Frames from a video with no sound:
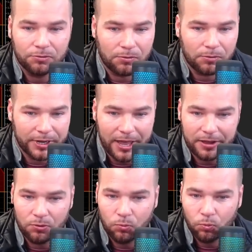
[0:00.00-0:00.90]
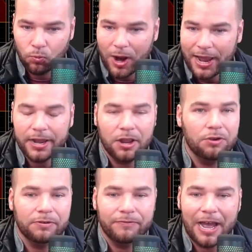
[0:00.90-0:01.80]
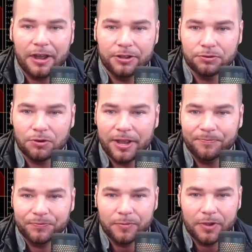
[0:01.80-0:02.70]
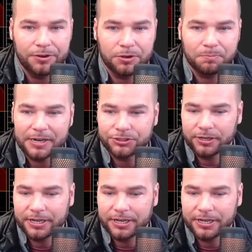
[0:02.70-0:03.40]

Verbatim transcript: again, way overvalued, right? under pressure again